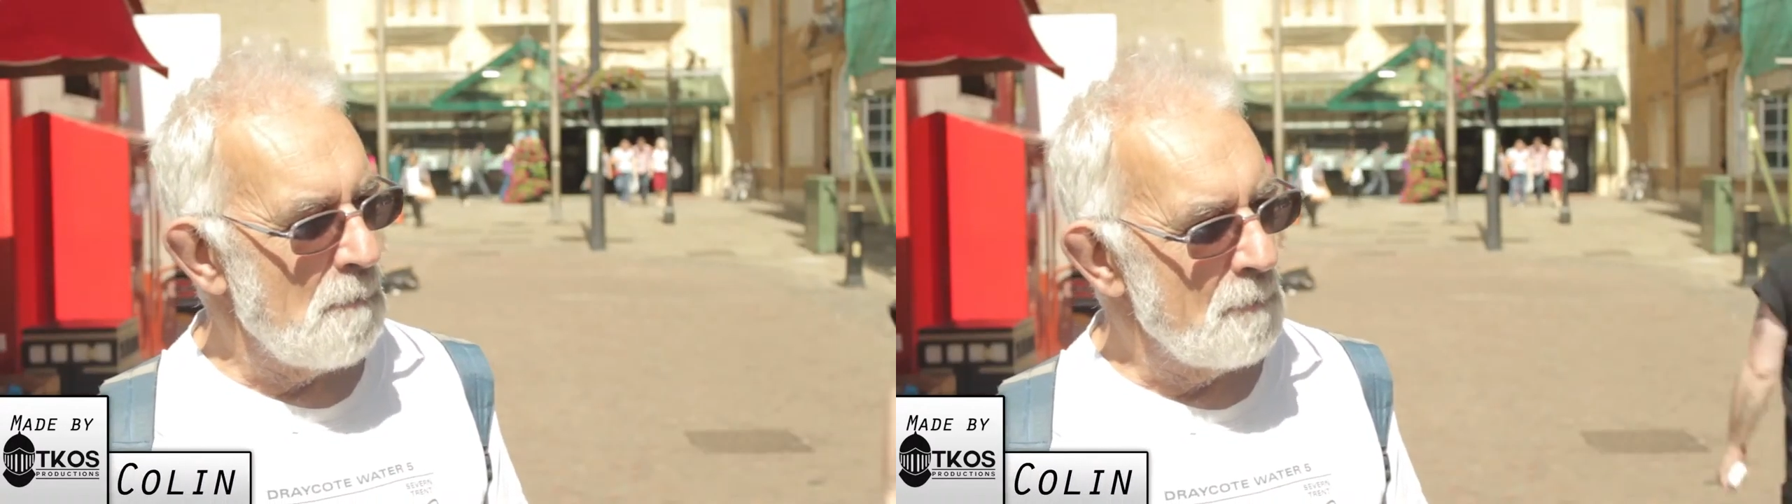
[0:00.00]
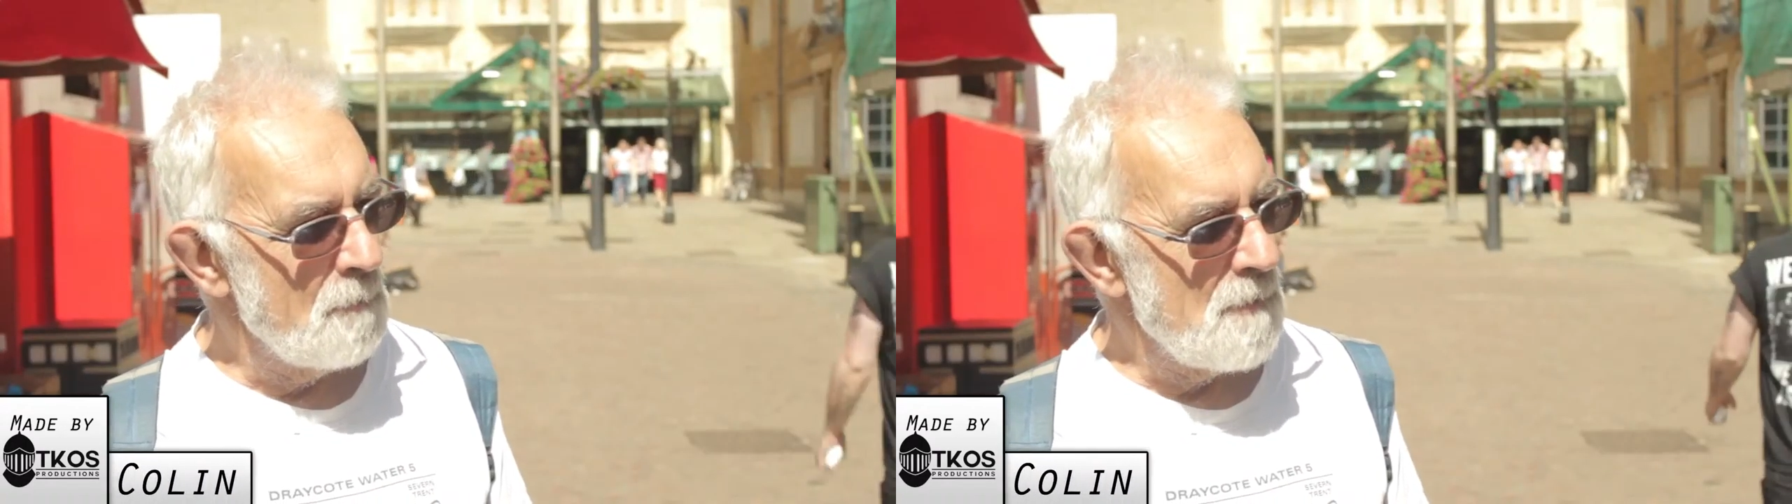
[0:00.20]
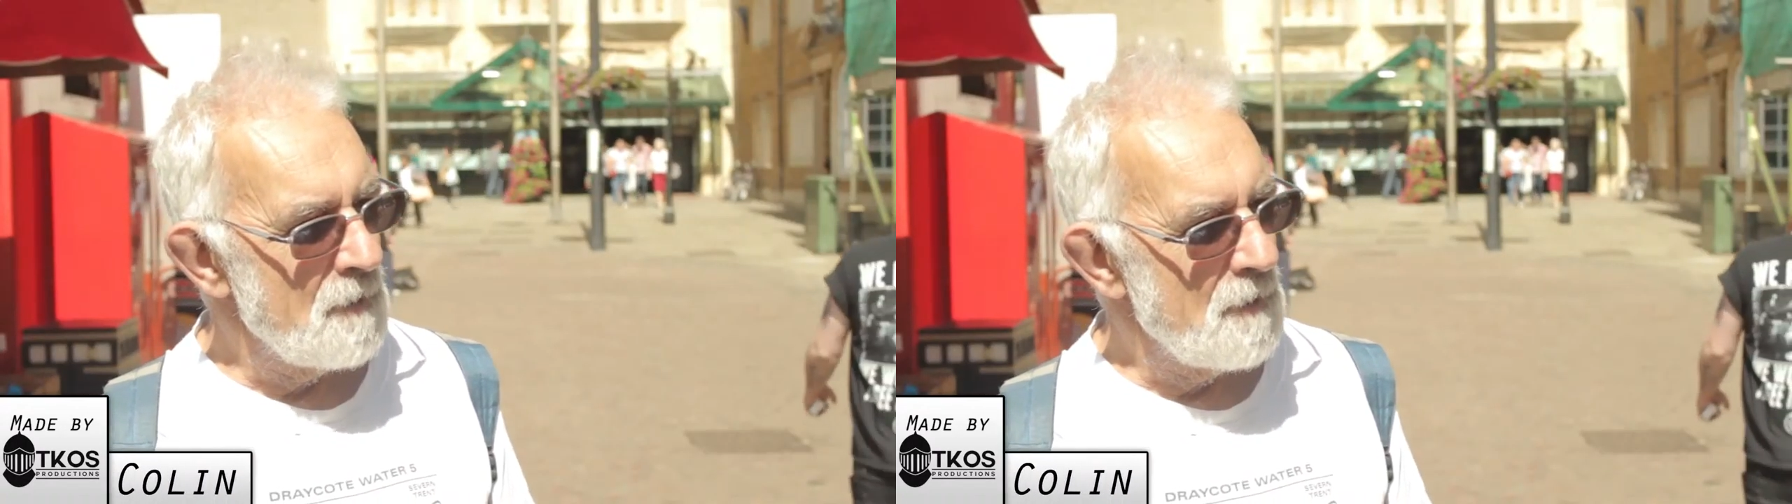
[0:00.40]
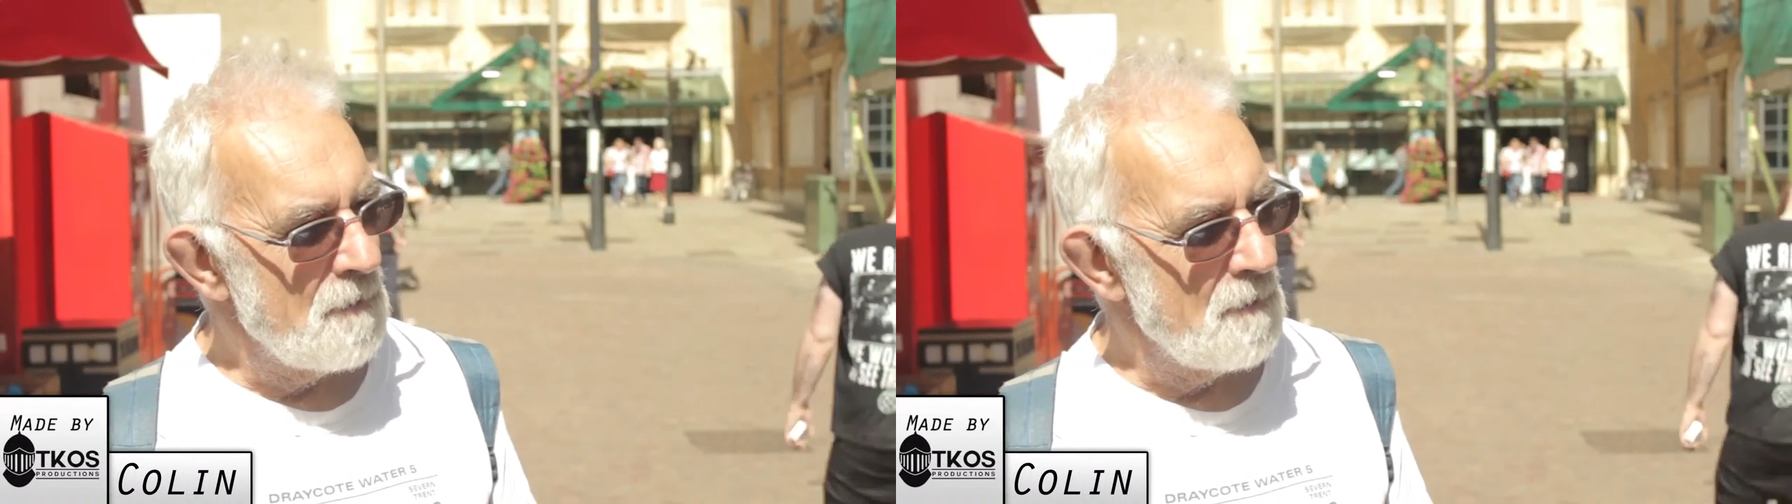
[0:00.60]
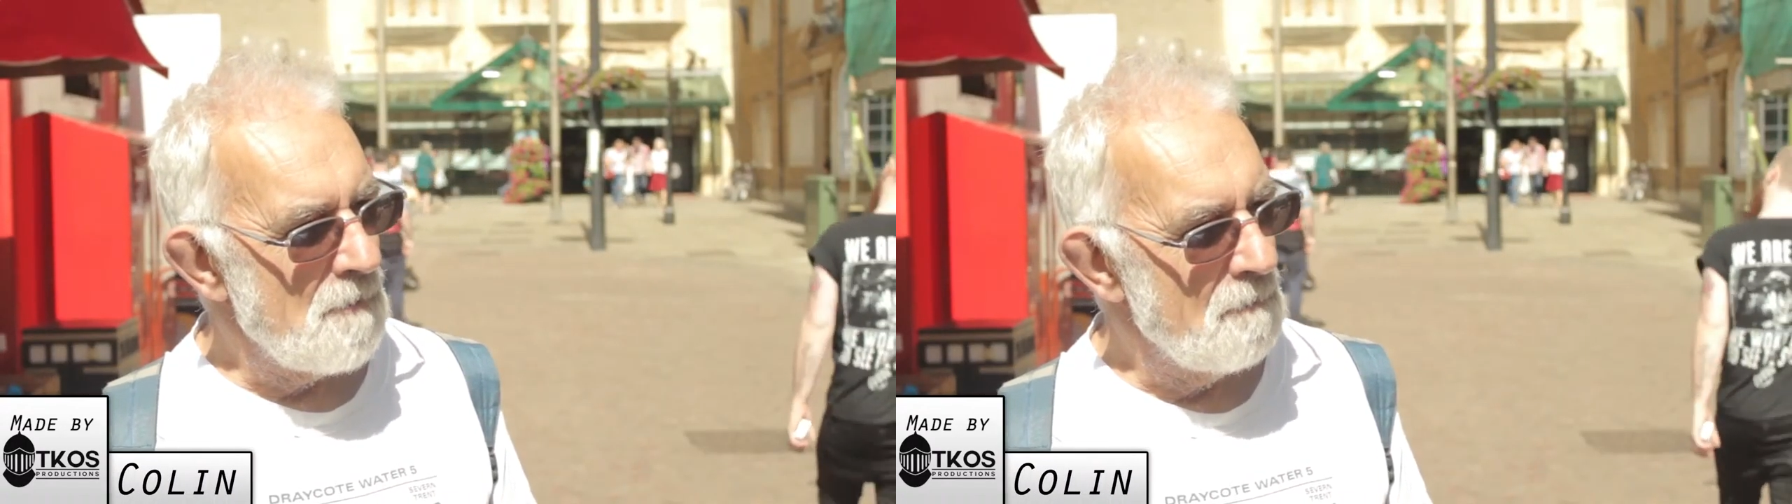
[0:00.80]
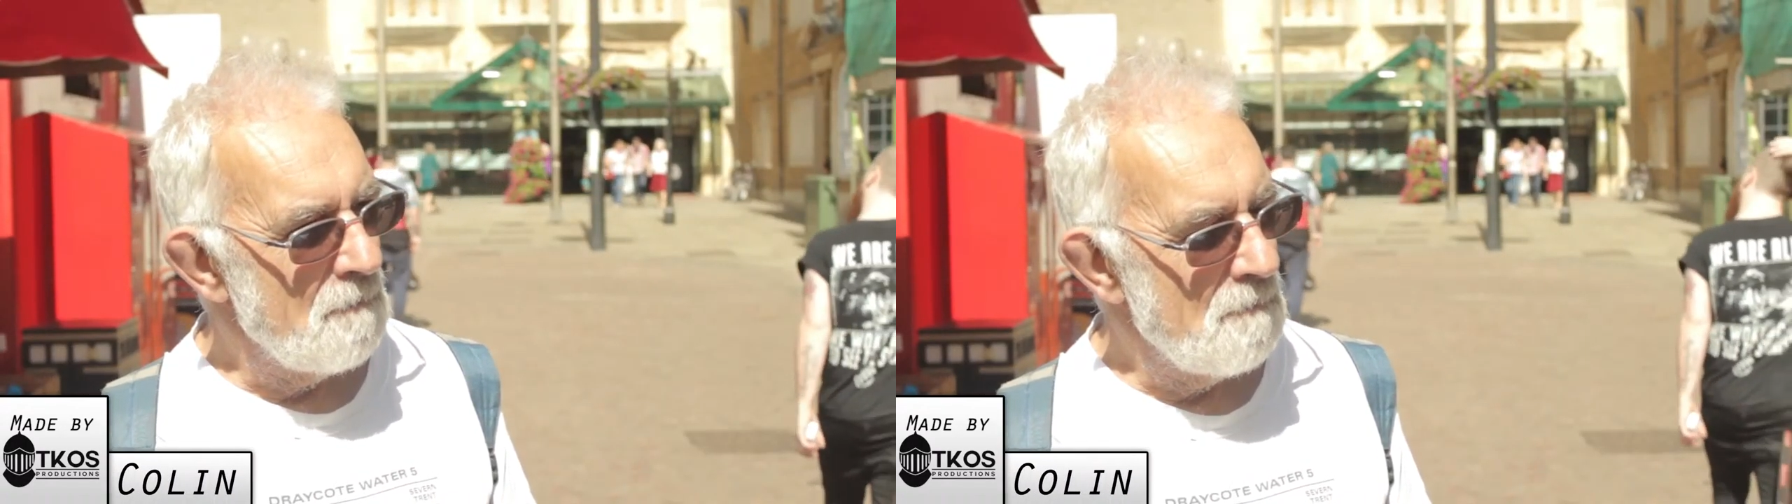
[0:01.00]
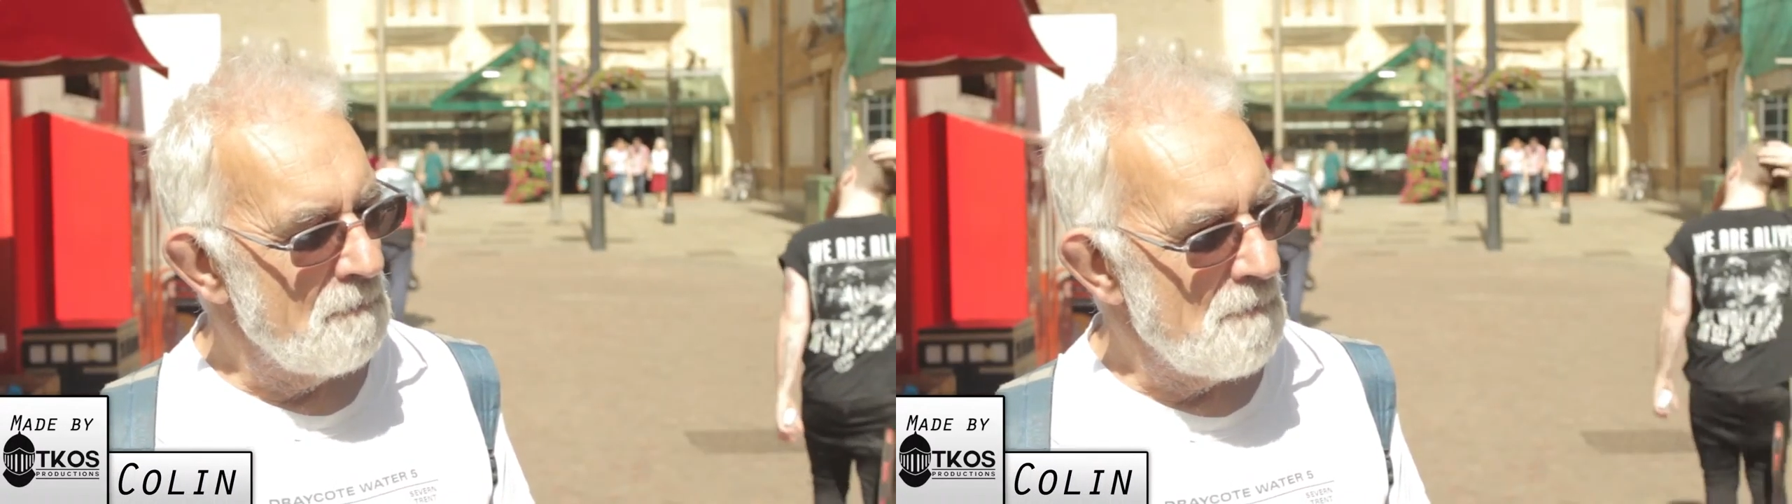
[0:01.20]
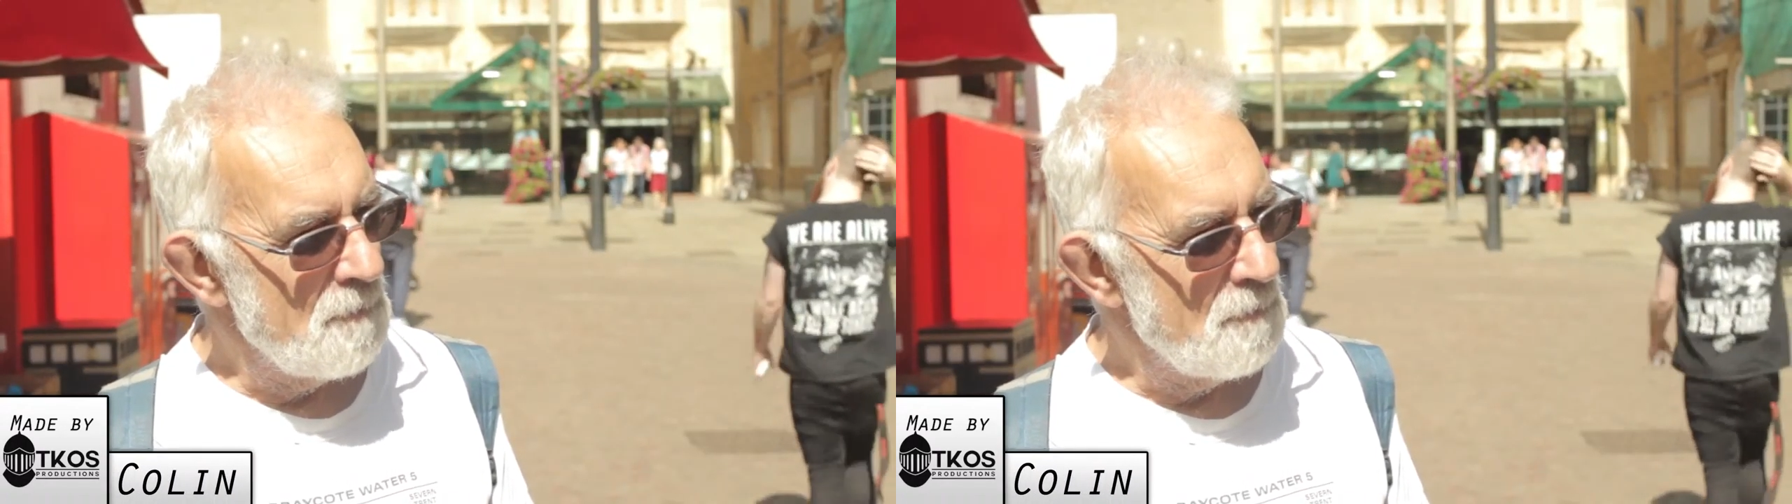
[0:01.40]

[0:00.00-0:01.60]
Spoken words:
What concerns or